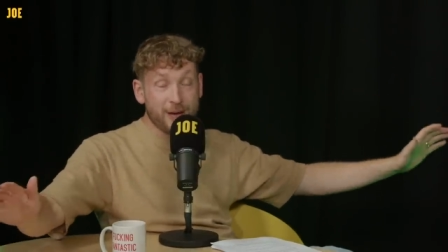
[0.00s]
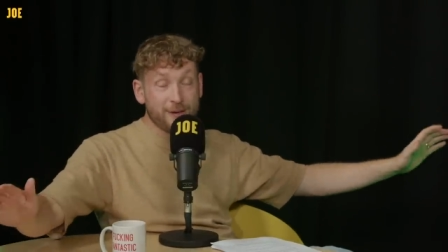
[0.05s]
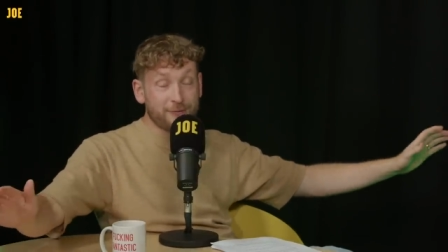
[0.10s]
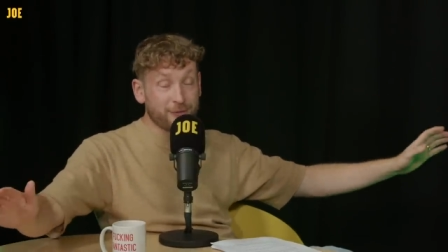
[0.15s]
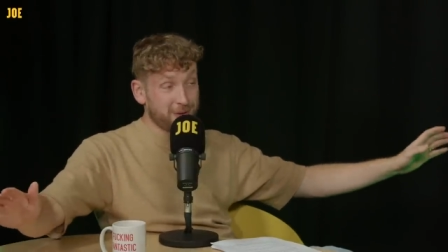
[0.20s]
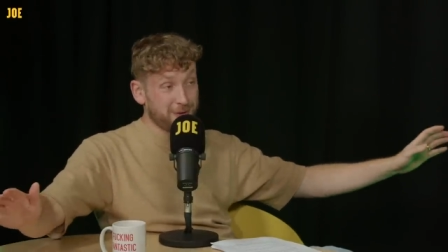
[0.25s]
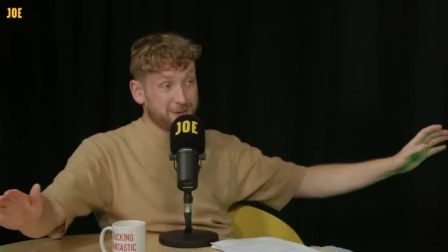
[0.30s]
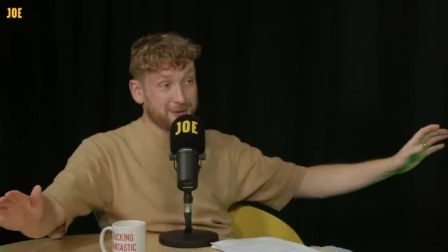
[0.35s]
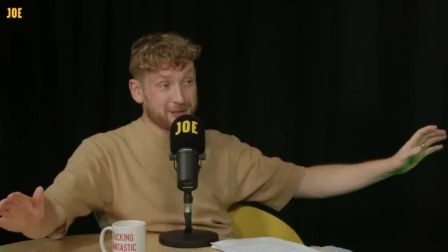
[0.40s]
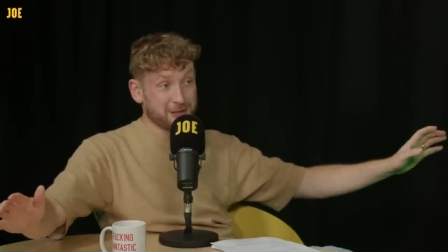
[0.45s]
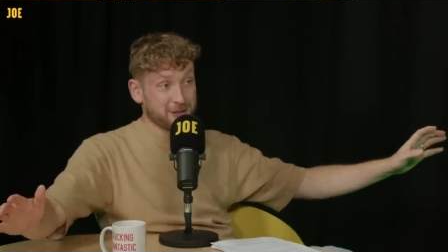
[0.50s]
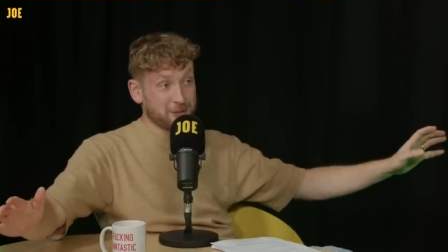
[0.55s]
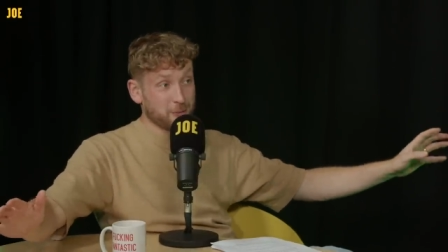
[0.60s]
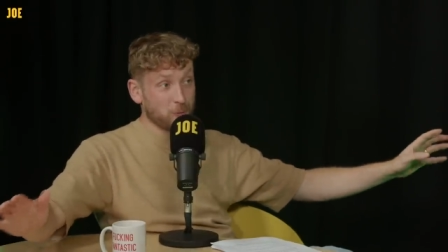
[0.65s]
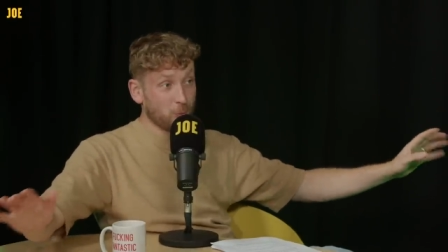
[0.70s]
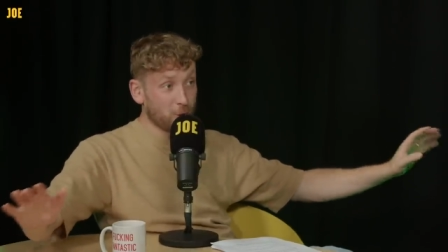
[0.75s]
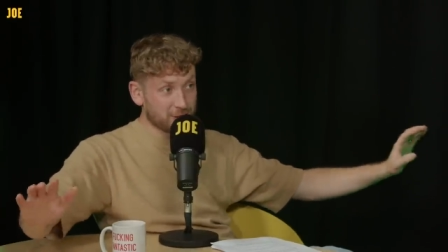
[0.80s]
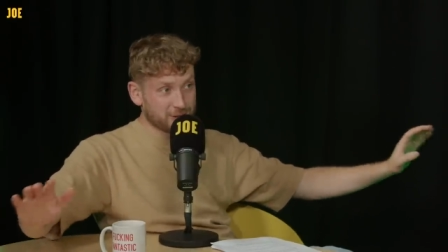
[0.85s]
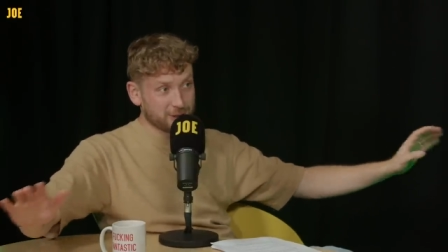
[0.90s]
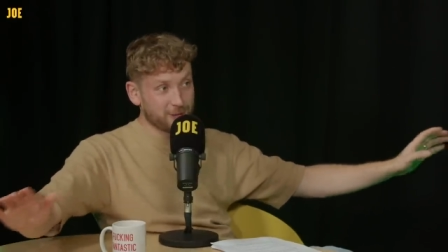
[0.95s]
evidence
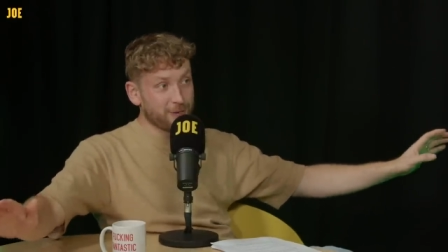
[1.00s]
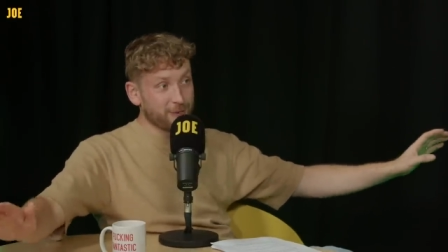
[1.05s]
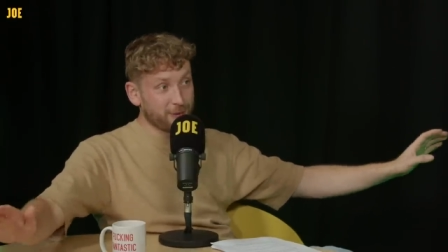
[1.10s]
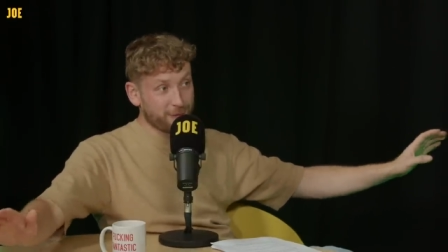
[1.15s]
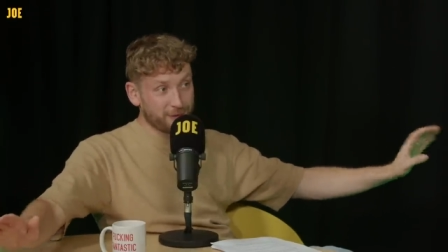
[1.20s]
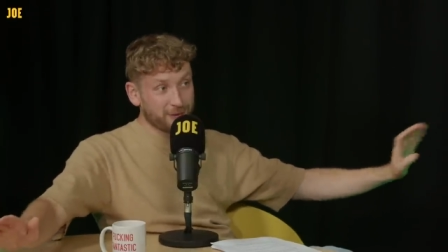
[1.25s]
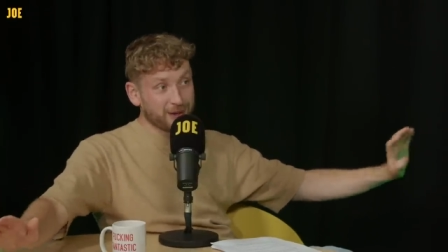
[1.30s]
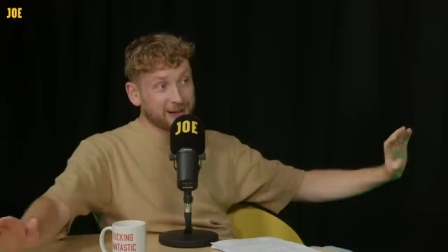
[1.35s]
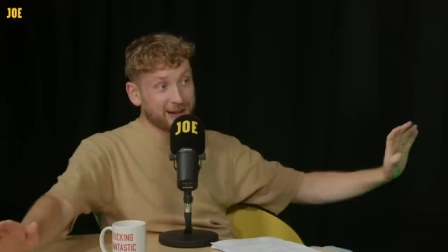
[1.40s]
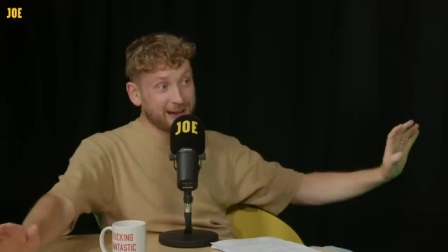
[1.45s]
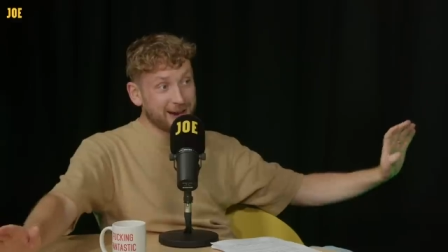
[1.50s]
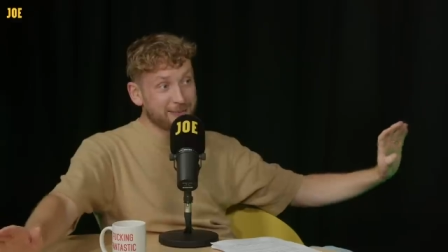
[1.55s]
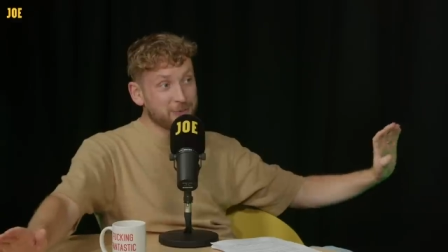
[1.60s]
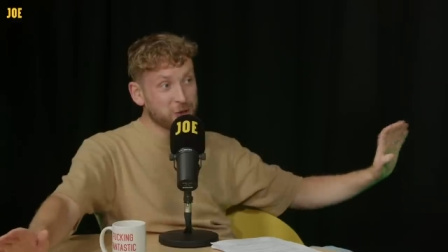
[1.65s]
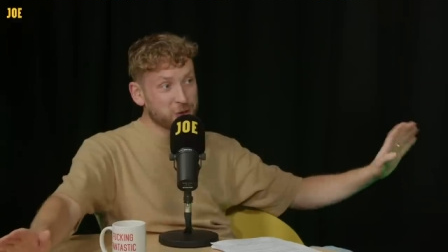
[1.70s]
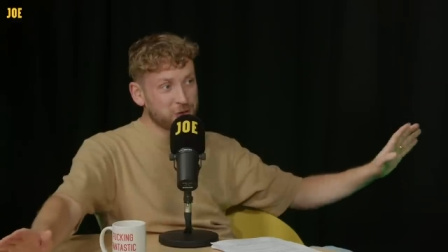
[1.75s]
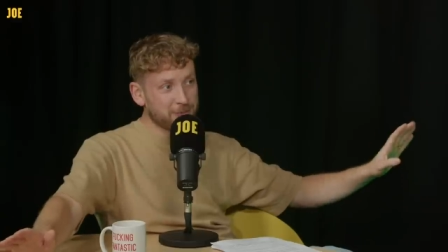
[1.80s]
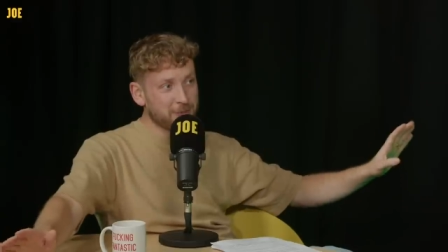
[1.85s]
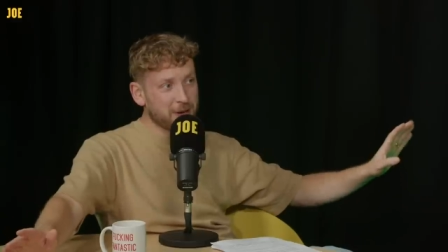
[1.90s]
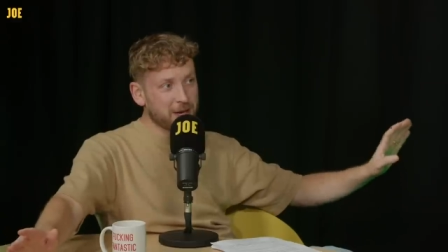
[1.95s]
whatsoever for the claim
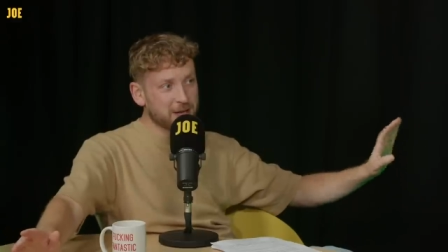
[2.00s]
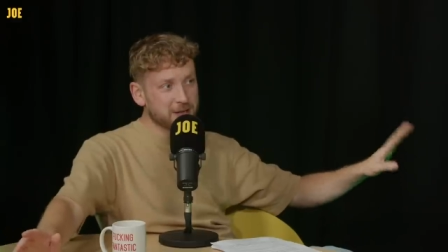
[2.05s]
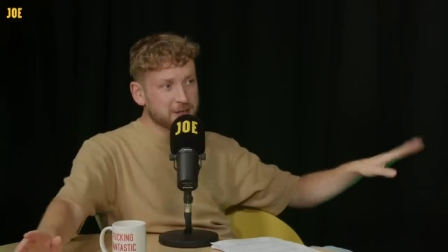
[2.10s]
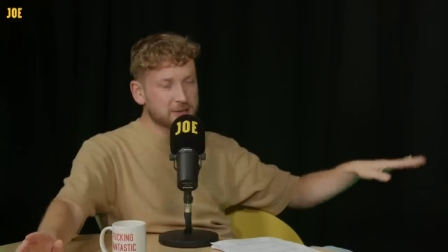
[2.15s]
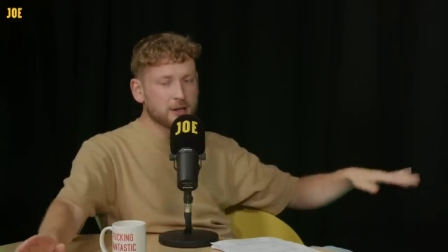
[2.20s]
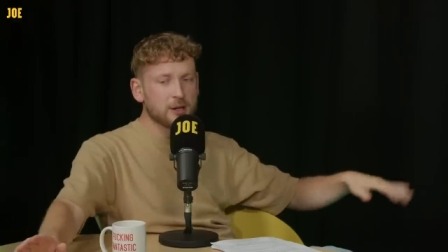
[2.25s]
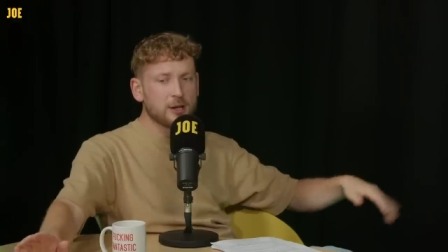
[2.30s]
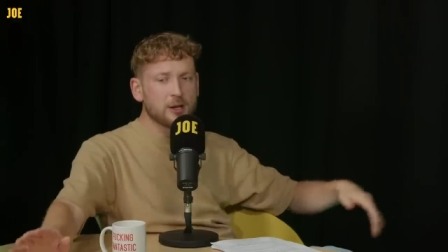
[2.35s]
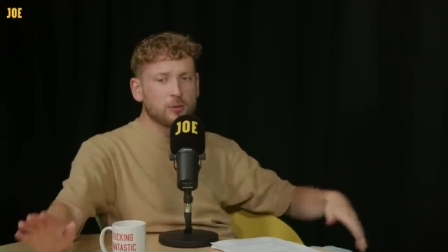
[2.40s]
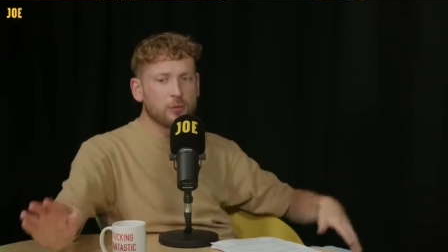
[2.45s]
that she makes,